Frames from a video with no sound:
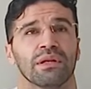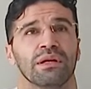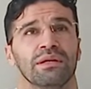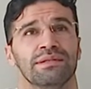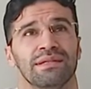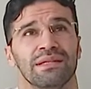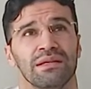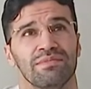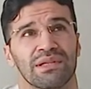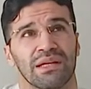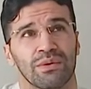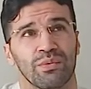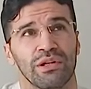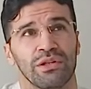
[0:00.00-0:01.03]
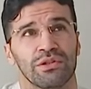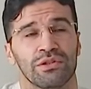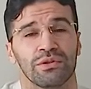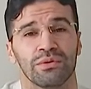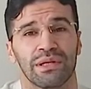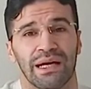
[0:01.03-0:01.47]
it seems that when you
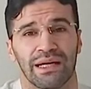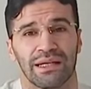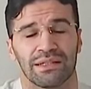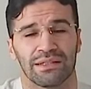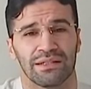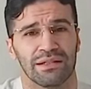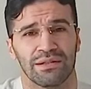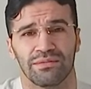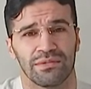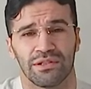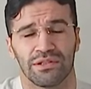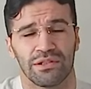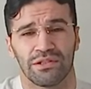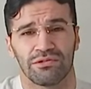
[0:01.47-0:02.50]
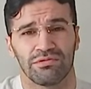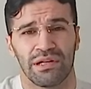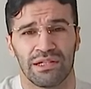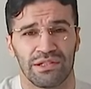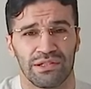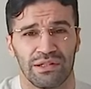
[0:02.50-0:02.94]
do that, the
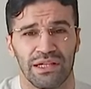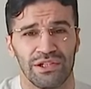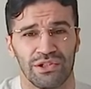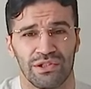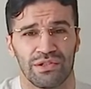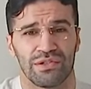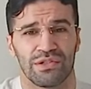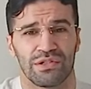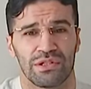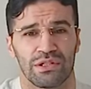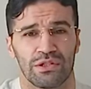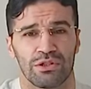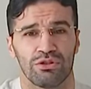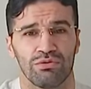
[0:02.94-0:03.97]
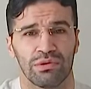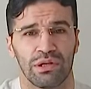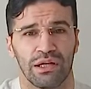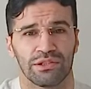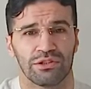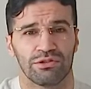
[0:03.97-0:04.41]
translations do
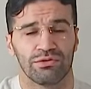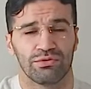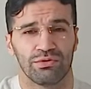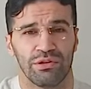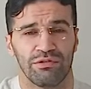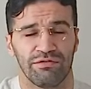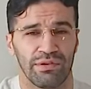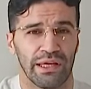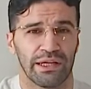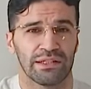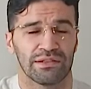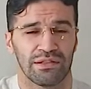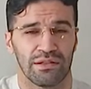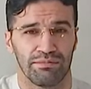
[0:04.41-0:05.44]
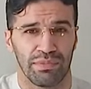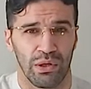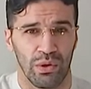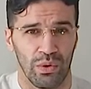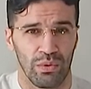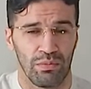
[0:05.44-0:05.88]
not reflect the
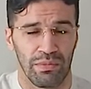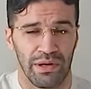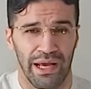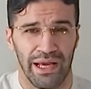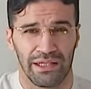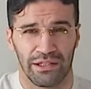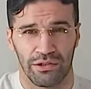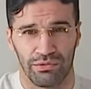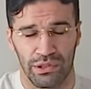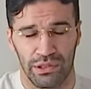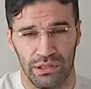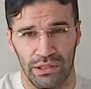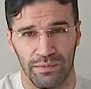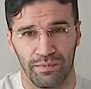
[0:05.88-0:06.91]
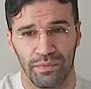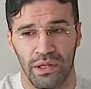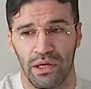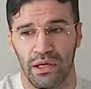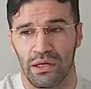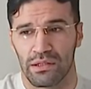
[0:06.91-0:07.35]
poem accurately.
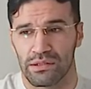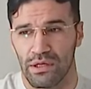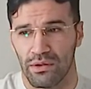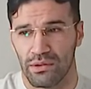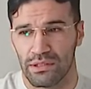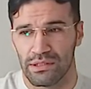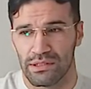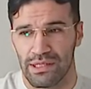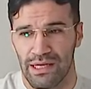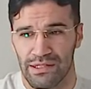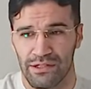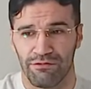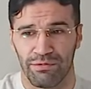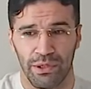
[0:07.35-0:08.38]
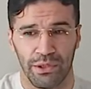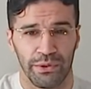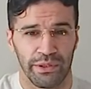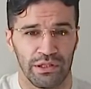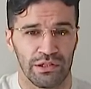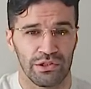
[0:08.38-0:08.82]
So it's as if we are
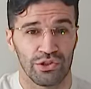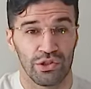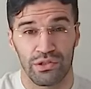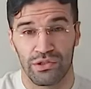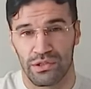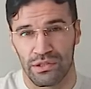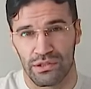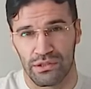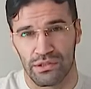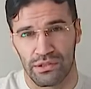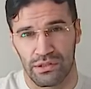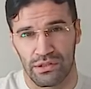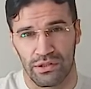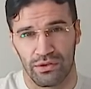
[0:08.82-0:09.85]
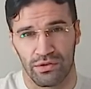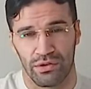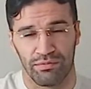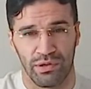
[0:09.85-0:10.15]
doing injustice to the